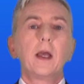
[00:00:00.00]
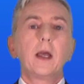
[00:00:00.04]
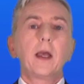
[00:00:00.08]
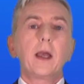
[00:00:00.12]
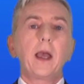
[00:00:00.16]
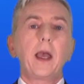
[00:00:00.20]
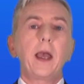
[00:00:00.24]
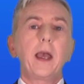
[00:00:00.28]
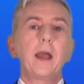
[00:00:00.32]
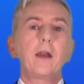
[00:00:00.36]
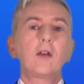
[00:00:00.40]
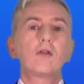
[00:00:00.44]

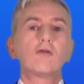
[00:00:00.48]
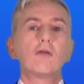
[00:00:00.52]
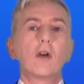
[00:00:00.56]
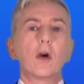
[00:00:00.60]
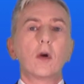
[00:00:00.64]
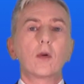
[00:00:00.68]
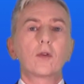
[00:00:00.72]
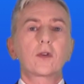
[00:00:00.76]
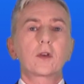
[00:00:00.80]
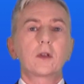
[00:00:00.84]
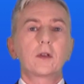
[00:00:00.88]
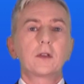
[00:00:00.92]

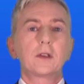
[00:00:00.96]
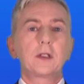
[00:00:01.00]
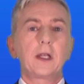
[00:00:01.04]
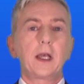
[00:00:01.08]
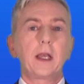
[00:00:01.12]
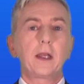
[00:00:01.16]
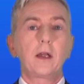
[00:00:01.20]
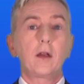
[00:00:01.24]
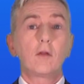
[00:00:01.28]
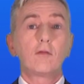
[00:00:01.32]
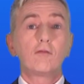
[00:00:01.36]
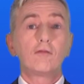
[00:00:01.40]
Hedgerows
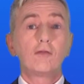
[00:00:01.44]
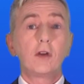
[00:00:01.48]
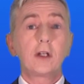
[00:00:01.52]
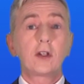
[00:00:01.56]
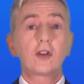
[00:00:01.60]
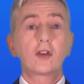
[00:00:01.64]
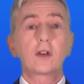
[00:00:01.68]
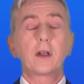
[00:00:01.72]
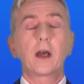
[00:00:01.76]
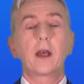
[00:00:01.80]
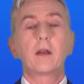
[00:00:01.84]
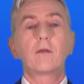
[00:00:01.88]
contain a
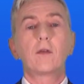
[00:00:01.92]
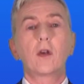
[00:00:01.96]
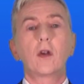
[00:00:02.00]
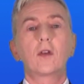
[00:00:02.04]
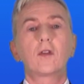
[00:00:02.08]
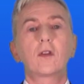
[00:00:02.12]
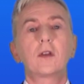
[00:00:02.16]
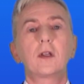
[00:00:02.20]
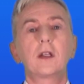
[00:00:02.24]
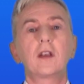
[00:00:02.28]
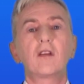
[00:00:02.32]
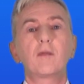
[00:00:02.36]
rich
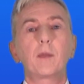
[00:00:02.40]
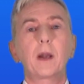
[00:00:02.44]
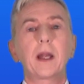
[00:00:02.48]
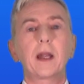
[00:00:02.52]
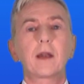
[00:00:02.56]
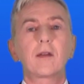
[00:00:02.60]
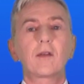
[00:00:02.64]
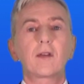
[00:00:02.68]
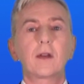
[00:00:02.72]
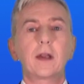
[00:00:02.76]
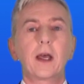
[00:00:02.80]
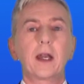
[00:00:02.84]
diversity of
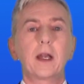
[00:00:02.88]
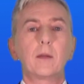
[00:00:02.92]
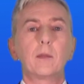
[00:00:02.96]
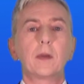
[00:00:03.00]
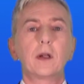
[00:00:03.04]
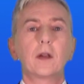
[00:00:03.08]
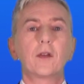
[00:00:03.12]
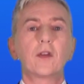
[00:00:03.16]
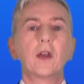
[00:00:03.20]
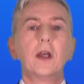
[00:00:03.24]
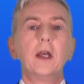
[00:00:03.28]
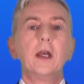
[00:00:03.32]
plants and
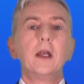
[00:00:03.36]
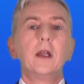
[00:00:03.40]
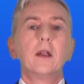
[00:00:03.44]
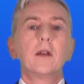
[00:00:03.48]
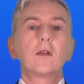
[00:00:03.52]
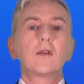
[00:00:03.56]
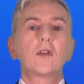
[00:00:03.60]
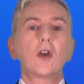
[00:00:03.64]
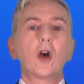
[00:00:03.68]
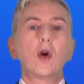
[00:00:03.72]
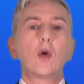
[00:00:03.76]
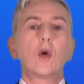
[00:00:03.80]
animals,
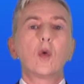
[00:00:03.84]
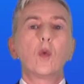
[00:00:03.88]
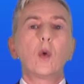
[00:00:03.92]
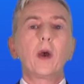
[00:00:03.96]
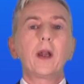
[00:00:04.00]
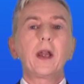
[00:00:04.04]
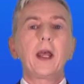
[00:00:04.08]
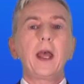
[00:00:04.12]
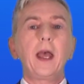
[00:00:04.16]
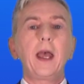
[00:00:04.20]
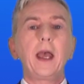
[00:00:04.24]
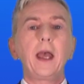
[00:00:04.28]
so
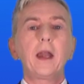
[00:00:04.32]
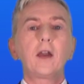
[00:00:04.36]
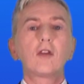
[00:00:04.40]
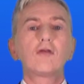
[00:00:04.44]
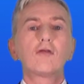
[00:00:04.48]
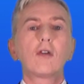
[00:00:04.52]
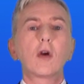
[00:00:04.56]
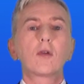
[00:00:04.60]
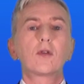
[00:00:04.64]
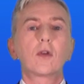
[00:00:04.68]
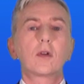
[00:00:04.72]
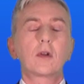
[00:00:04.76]
when
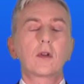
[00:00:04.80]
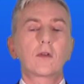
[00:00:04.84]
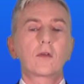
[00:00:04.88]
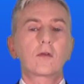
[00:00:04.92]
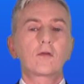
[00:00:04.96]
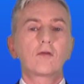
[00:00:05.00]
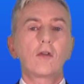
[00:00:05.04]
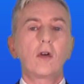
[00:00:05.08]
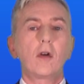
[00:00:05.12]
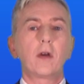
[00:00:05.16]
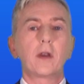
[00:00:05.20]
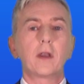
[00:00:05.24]
hedgerows are
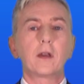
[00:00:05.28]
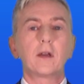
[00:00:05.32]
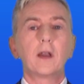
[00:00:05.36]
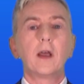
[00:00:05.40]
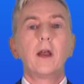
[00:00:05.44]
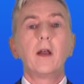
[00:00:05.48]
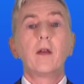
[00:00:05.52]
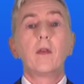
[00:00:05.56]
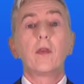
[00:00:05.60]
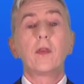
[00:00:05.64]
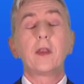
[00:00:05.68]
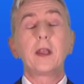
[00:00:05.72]
destroyed,
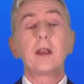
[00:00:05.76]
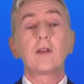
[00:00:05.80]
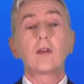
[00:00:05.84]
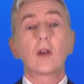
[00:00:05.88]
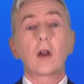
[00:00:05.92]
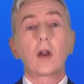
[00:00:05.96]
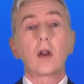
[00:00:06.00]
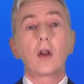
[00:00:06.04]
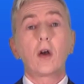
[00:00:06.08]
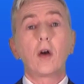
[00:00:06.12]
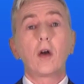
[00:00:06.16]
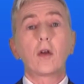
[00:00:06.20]
these
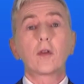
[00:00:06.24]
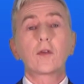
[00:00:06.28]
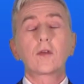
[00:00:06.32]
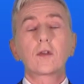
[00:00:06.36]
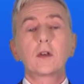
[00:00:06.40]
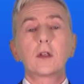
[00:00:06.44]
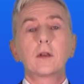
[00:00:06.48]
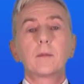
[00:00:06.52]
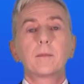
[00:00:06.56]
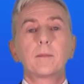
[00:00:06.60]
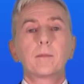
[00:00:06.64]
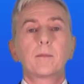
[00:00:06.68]
are
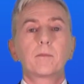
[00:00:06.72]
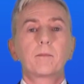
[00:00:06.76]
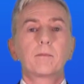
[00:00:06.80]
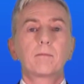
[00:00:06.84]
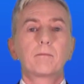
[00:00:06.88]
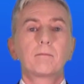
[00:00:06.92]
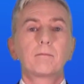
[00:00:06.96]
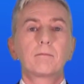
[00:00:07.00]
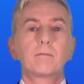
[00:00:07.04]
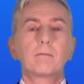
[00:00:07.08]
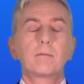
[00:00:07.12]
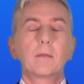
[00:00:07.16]
lost.
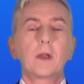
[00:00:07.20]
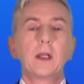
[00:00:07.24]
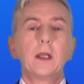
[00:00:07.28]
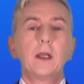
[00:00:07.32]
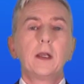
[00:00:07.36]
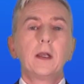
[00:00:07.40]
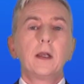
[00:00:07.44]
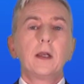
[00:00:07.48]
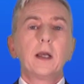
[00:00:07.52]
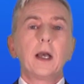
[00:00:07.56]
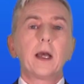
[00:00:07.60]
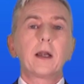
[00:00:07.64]

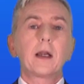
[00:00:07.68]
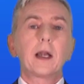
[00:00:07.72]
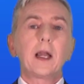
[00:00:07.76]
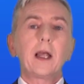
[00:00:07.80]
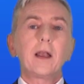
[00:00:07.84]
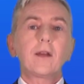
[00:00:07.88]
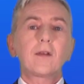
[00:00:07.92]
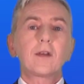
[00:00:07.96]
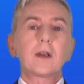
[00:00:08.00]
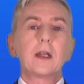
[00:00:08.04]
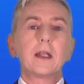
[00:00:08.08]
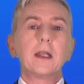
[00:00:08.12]
And
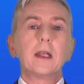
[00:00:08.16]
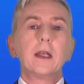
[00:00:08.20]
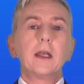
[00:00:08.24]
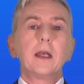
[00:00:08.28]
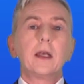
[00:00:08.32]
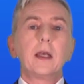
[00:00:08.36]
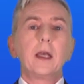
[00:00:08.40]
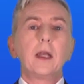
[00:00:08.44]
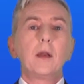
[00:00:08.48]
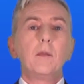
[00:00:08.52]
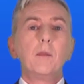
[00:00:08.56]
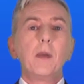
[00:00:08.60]
lastly,
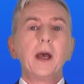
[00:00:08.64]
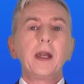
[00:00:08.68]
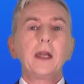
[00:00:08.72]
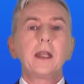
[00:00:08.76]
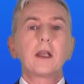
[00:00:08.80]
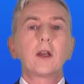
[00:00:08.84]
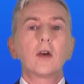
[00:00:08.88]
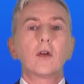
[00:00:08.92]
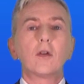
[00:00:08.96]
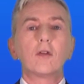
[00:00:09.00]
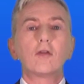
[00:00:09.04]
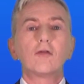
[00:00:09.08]
in many
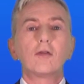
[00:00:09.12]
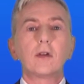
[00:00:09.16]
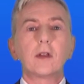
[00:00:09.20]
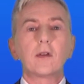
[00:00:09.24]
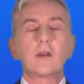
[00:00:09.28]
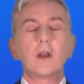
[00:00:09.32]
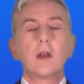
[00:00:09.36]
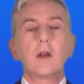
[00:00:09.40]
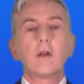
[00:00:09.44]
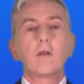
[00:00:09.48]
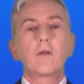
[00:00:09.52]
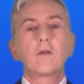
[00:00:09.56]

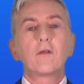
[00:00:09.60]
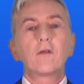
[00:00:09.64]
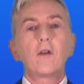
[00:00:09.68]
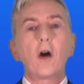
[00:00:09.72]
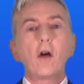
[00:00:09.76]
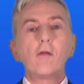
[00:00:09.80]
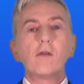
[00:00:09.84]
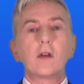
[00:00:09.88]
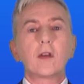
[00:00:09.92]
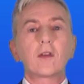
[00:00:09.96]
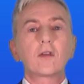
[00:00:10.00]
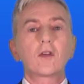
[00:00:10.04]
countries,
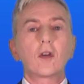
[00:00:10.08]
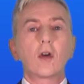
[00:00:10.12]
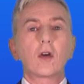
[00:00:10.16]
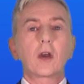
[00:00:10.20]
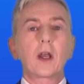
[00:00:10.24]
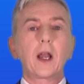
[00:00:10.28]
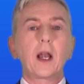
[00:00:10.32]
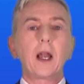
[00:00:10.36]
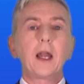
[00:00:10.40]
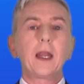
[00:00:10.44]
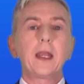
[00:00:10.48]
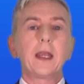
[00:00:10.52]
forests are
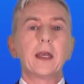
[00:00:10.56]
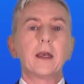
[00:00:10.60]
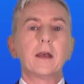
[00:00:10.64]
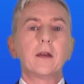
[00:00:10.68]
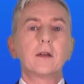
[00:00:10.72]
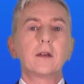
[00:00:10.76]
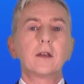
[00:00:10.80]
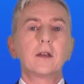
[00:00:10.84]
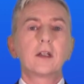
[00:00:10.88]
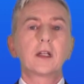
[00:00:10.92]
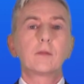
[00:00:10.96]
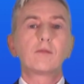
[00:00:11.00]

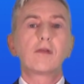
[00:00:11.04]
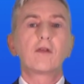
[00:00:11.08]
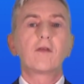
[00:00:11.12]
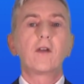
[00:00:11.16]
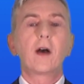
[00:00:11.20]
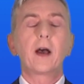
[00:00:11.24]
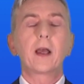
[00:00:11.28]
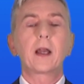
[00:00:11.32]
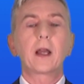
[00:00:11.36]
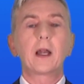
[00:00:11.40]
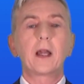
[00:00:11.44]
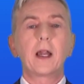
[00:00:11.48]
cleared to
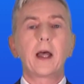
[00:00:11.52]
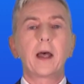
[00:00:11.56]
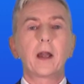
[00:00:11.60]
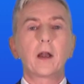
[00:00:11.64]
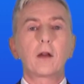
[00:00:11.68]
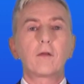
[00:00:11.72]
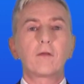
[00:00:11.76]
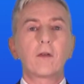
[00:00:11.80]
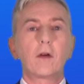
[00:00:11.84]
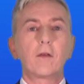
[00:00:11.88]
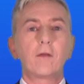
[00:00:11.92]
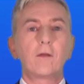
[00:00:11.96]
provide
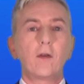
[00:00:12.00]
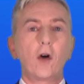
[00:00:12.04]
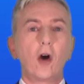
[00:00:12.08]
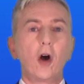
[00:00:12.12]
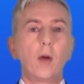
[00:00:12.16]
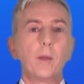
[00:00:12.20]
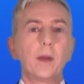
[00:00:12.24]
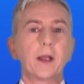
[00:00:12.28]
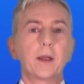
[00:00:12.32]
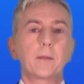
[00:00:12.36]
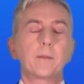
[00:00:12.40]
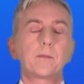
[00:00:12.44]
land for
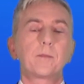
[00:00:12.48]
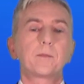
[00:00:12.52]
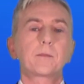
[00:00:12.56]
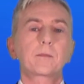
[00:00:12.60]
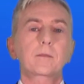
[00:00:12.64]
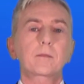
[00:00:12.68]
farming.